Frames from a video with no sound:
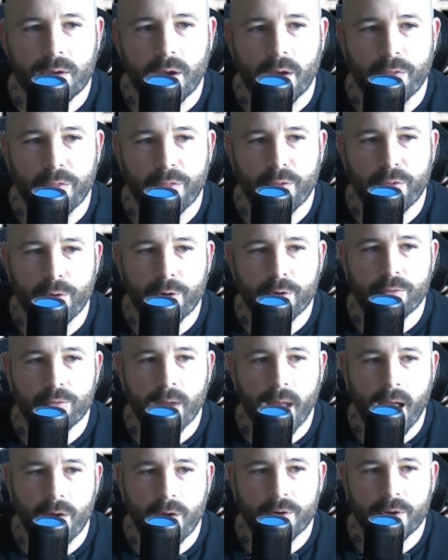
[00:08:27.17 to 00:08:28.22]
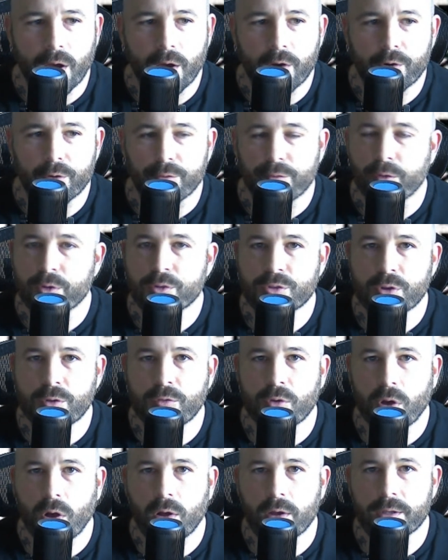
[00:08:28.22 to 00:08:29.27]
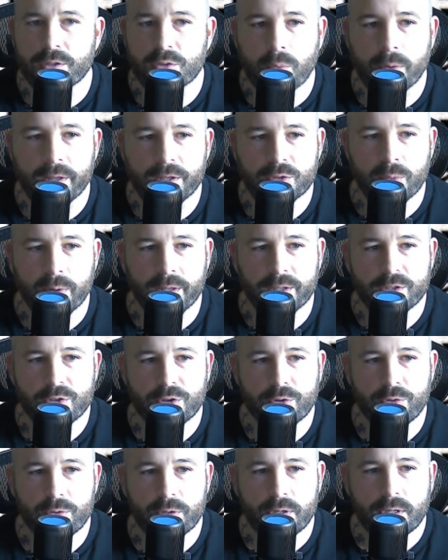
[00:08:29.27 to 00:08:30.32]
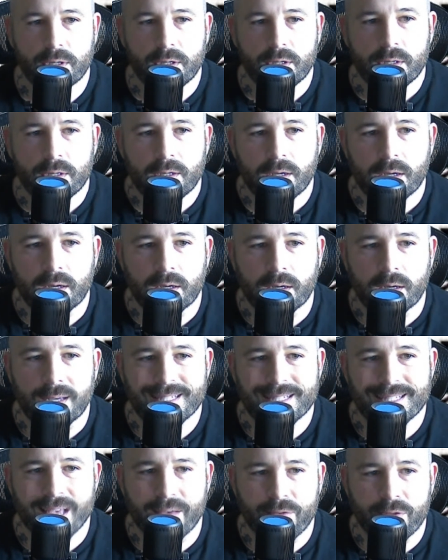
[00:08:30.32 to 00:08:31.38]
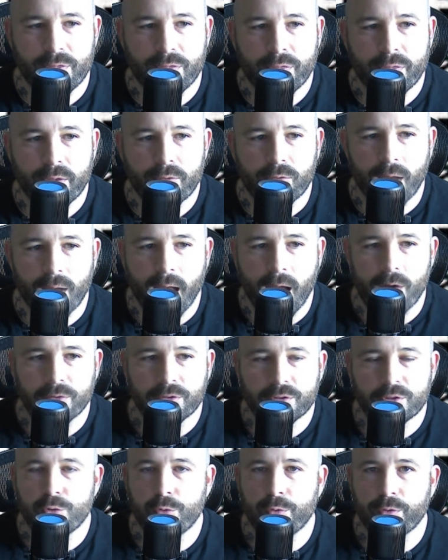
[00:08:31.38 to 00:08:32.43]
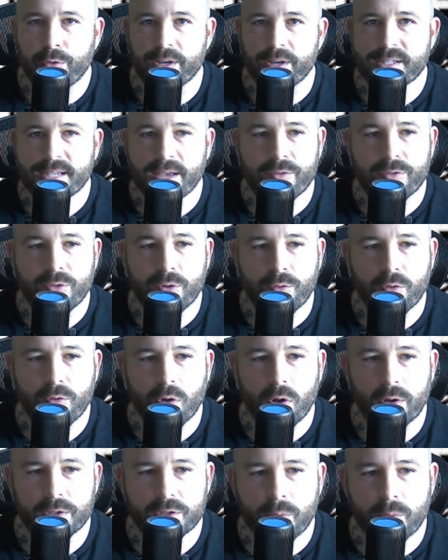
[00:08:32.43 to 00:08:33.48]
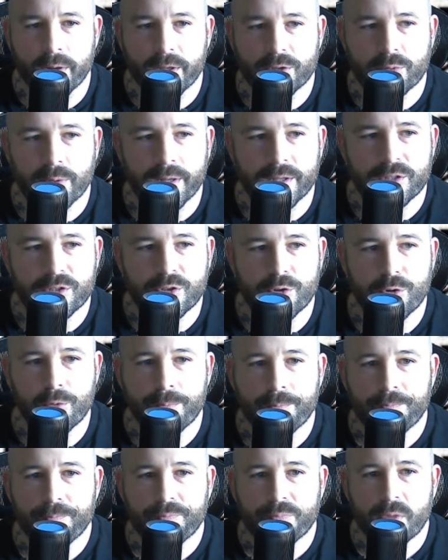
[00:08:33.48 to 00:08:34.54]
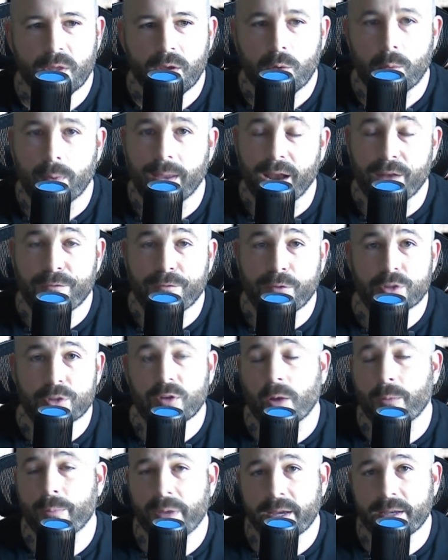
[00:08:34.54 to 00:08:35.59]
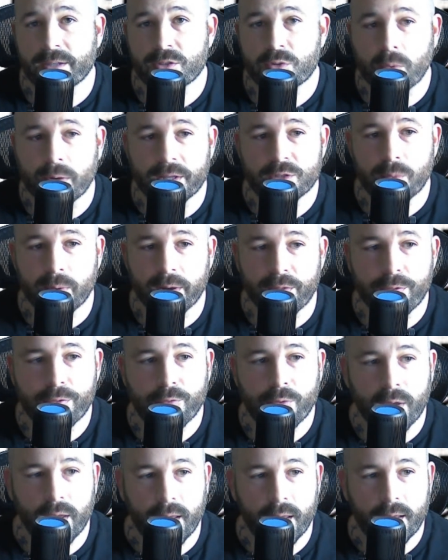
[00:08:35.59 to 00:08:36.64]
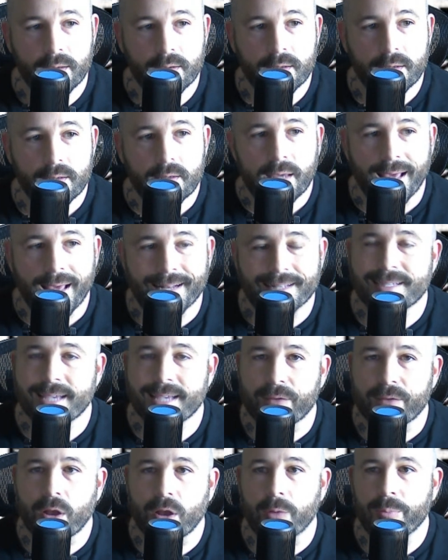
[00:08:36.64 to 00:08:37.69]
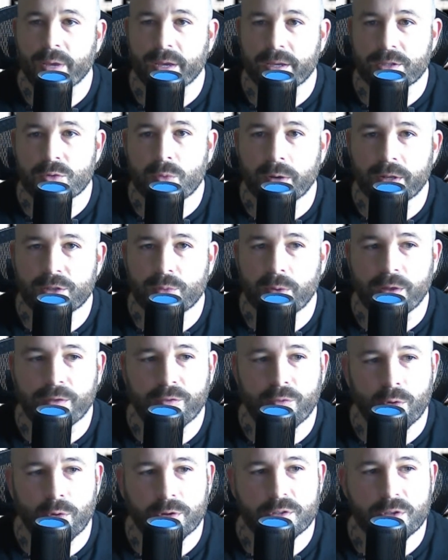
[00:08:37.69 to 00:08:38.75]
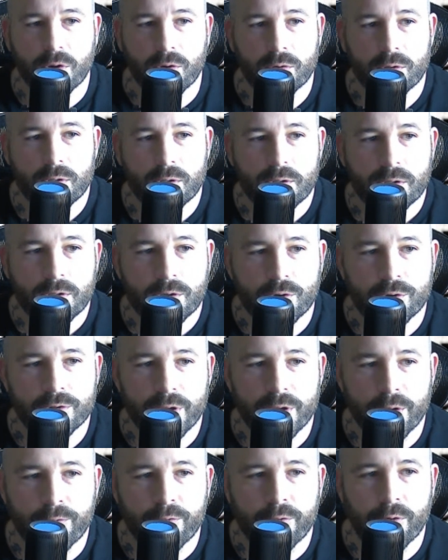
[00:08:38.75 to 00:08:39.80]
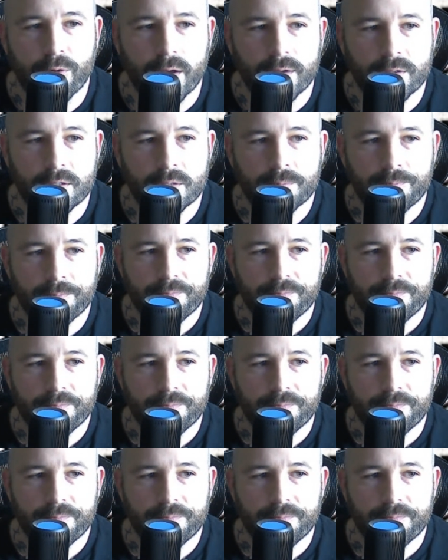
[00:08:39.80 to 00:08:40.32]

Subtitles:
a 3rd round, 101st overall in 2022, a 7th round, 237th overall in 2022. We got a 1st round pick in 2023 and a 2nd round pick in 2024. So good deal for us.